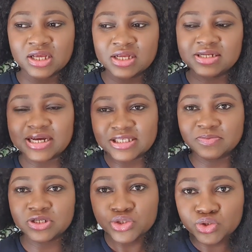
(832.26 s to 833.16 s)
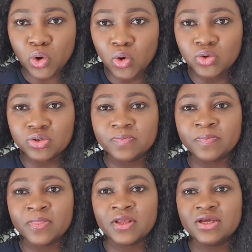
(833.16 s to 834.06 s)
that's been sown
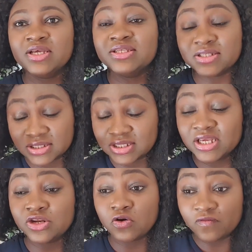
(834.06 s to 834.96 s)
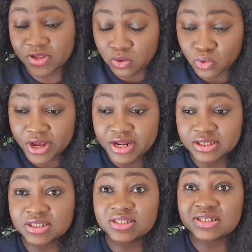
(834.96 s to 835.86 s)
is the seed of the
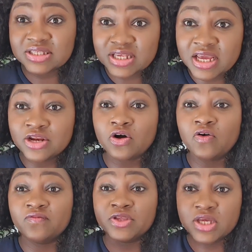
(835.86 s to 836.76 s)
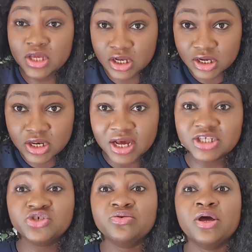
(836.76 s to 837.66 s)
awareness, is the seed of the
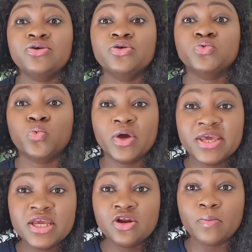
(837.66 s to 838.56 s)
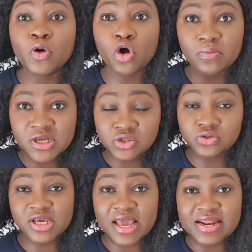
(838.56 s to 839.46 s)
Nigerian youth waking up, coming
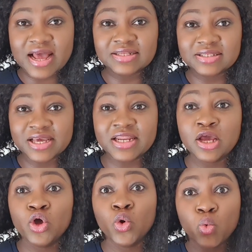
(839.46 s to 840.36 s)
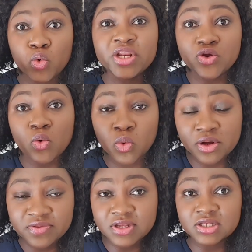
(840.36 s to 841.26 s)
together and saying, we don't
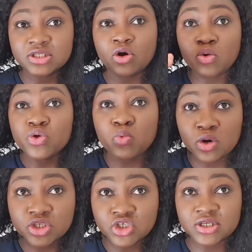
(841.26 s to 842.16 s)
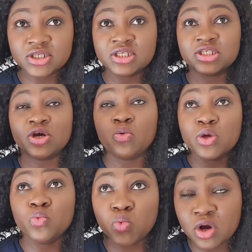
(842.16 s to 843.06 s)
want this, or we want justice, or we
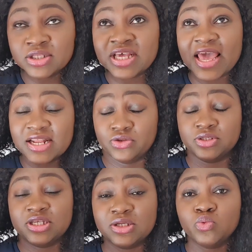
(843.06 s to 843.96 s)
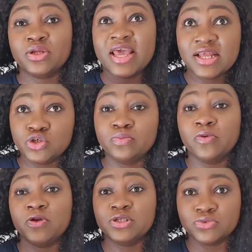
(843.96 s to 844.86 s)
want end SARS, we want end to
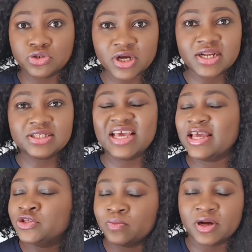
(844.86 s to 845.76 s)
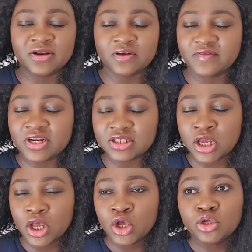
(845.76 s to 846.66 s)
police brutality, end to bad governance.
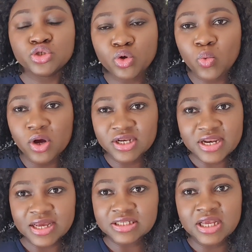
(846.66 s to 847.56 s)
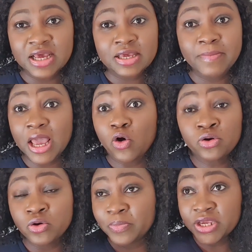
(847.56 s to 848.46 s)
So what next? In my
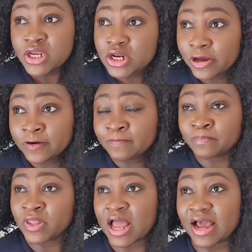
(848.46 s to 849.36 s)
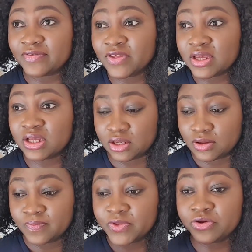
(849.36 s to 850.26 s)
own opinion, I think
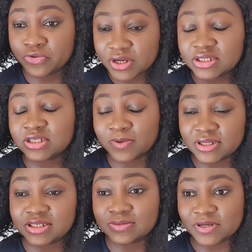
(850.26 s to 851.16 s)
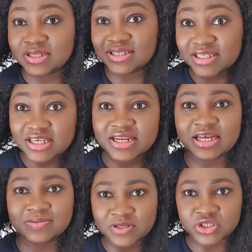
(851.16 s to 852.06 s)
the greatest part has been the seed
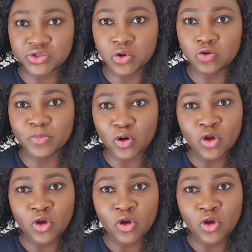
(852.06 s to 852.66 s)
that's been sown. But